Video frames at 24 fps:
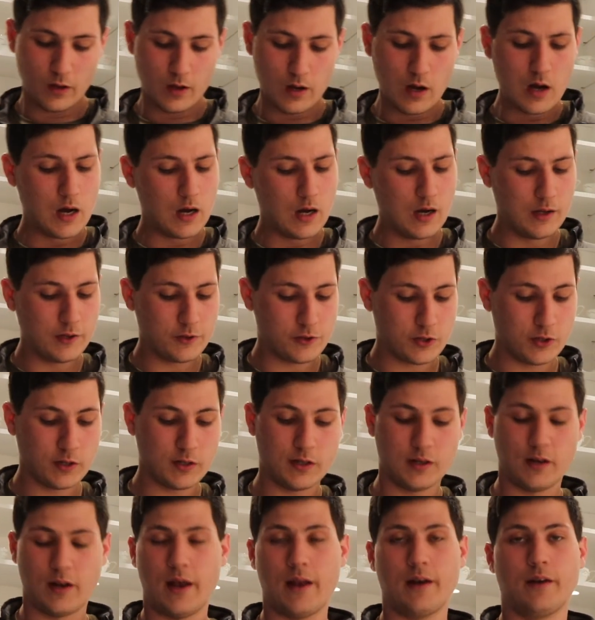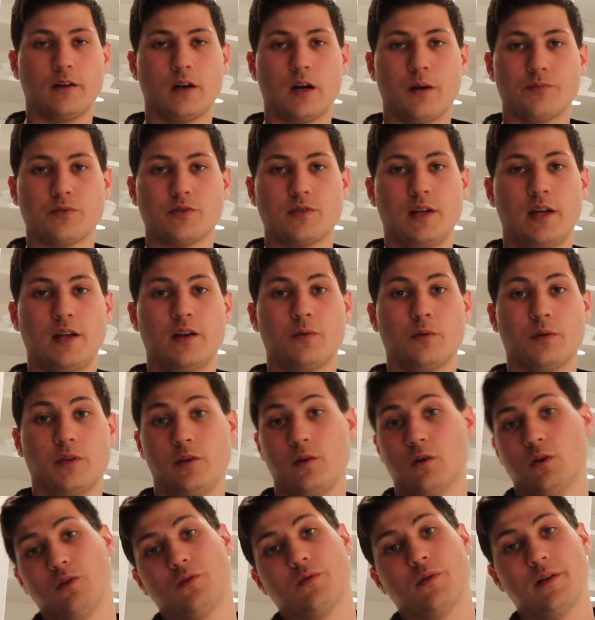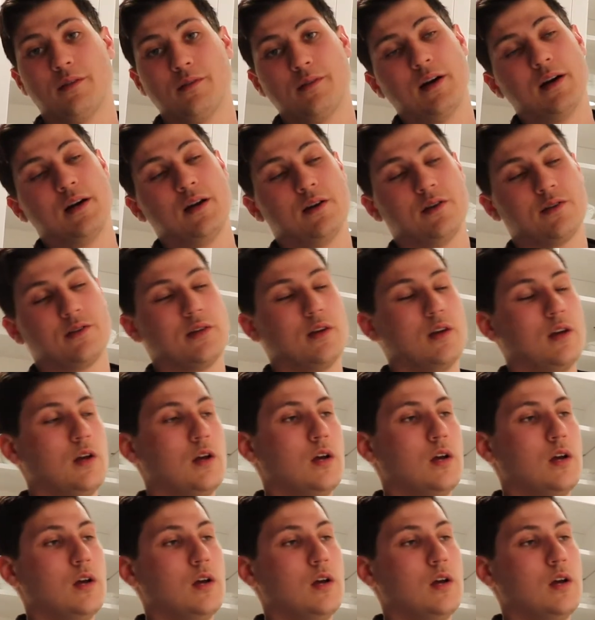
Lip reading: The truck again comes standard with the all-terrain tires.